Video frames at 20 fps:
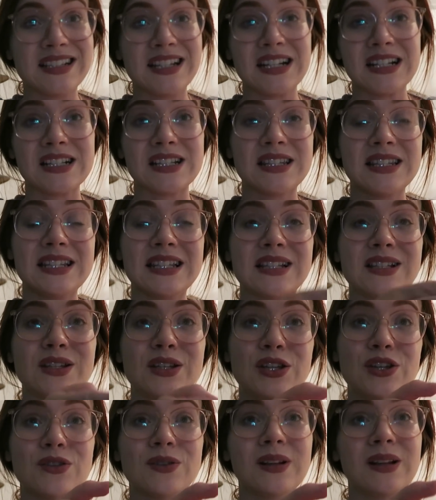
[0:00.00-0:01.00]
There's these
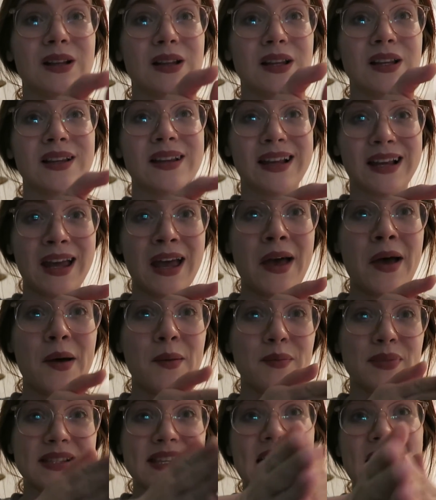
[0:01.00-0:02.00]
cute little like
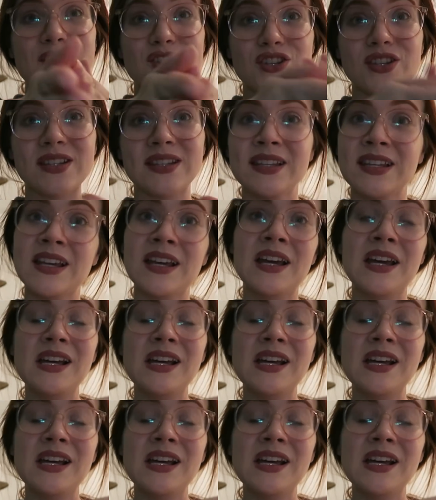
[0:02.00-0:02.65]
passages